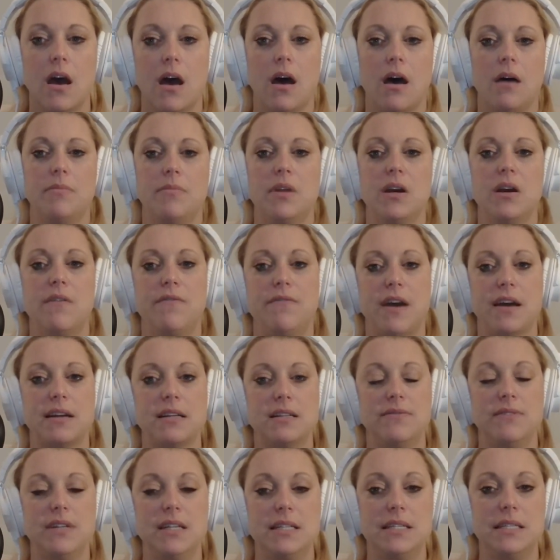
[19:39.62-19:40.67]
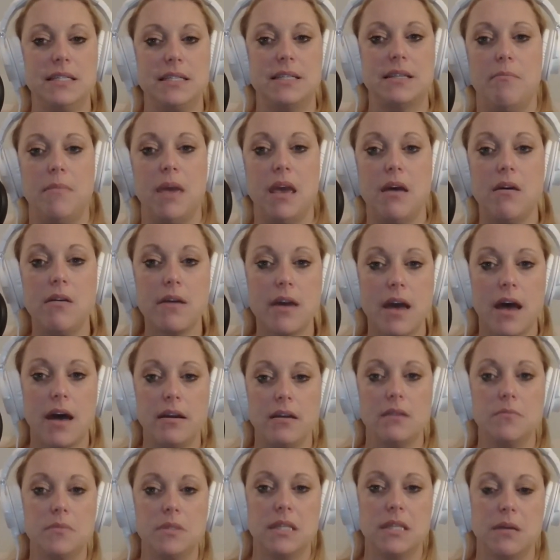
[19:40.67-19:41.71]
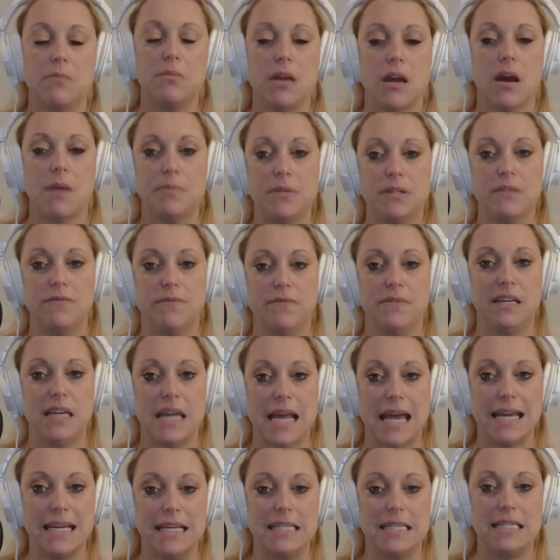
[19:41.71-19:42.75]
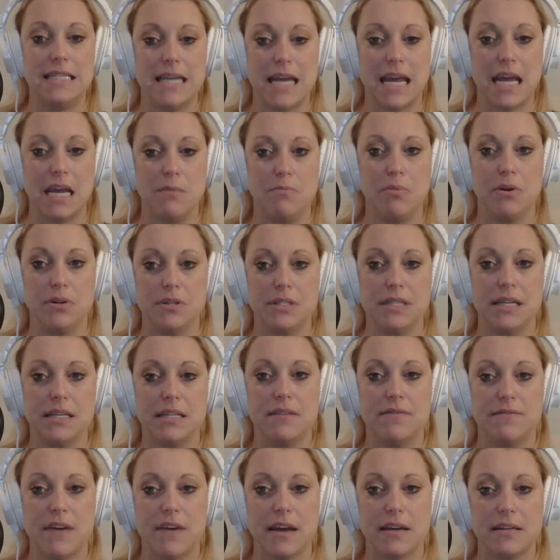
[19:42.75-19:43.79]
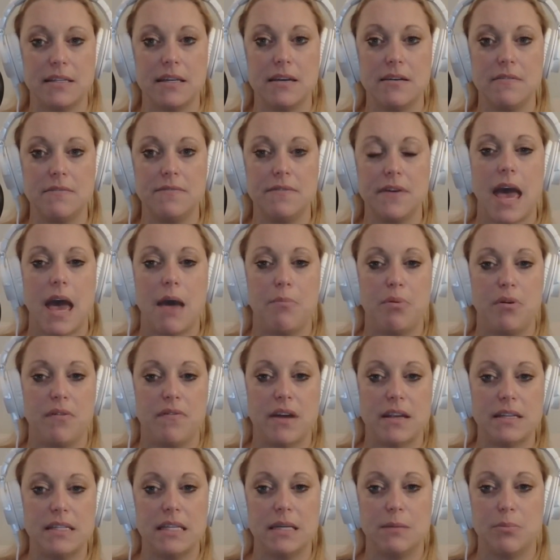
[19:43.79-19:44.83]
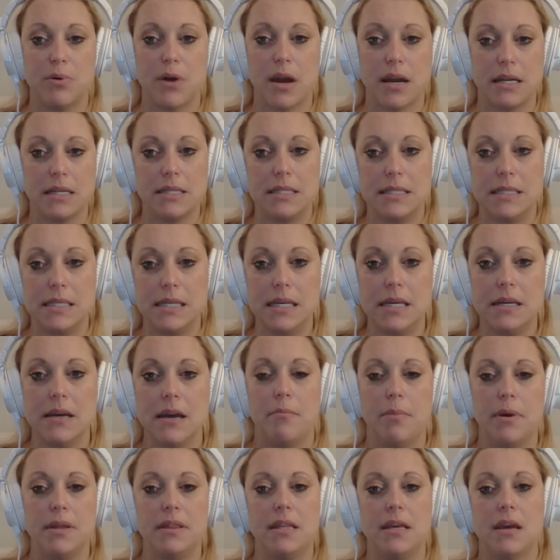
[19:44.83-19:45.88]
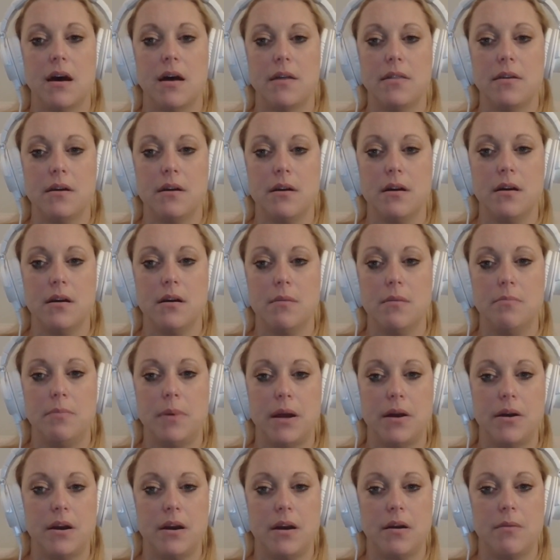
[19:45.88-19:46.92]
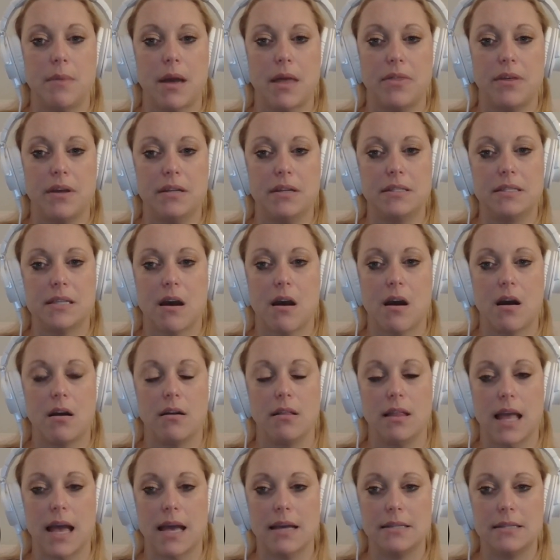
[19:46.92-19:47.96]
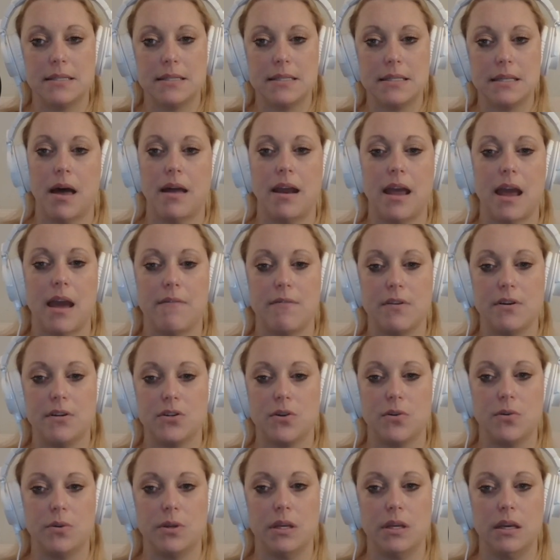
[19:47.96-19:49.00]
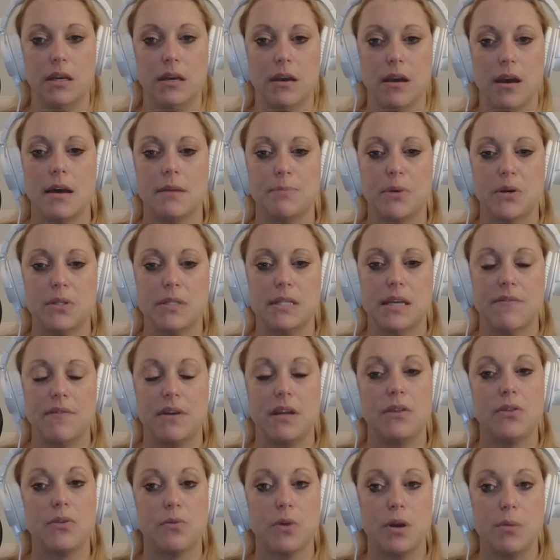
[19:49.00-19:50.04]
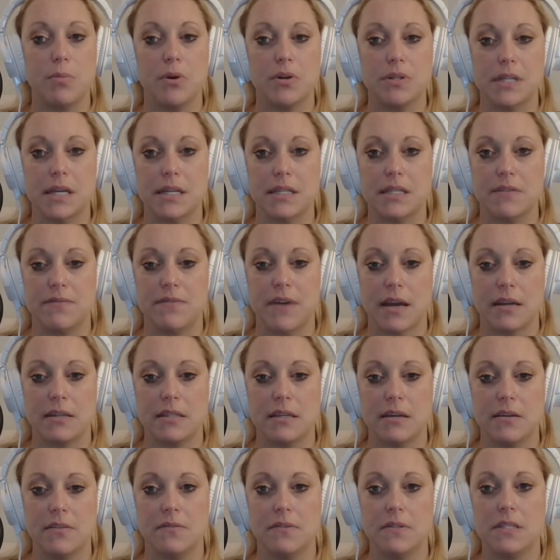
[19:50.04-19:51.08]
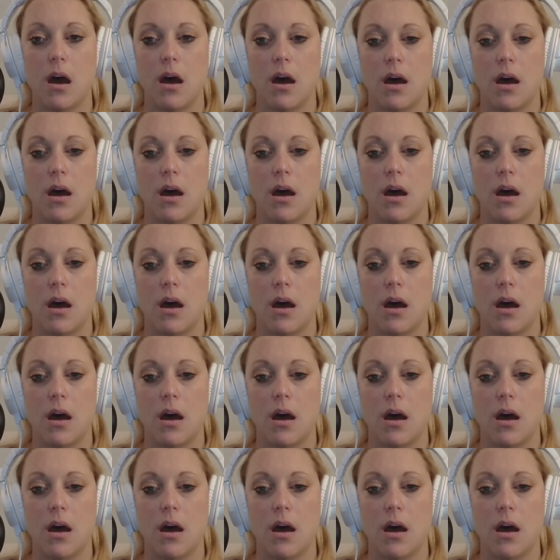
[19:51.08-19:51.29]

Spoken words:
Their effectiveness, male condoms can be up to 98% effective at preventing pregnancy, but the other barrier methods are less, on average, only about 73% effective.